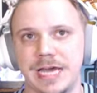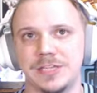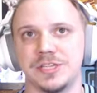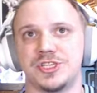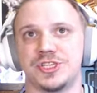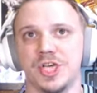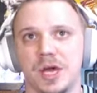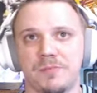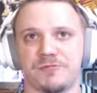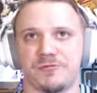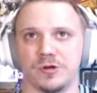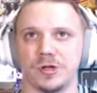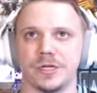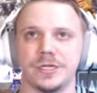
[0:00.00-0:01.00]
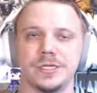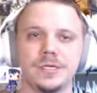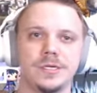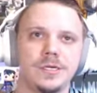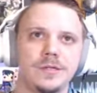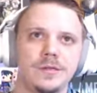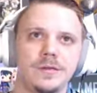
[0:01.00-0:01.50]
had to jump for it.
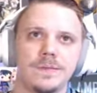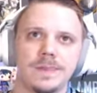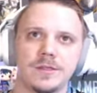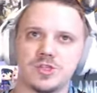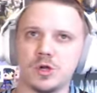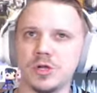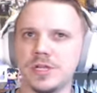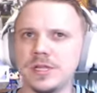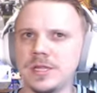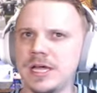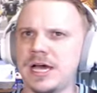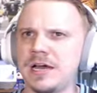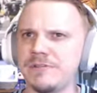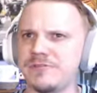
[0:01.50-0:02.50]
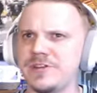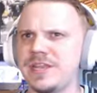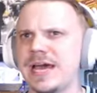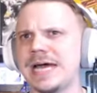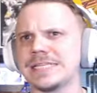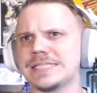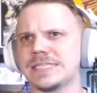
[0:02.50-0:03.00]
Jordan Love,
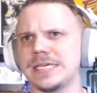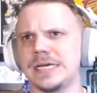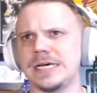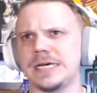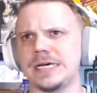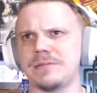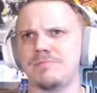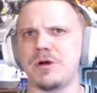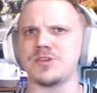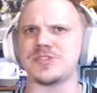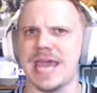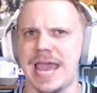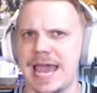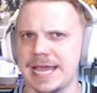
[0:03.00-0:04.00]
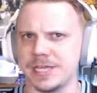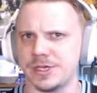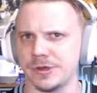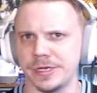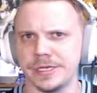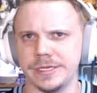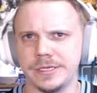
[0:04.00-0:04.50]
not uh, most
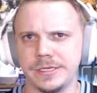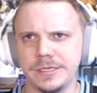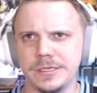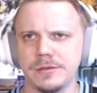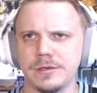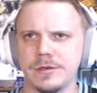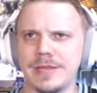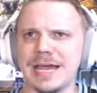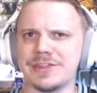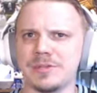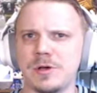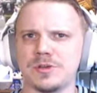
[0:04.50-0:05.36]
accurate, not the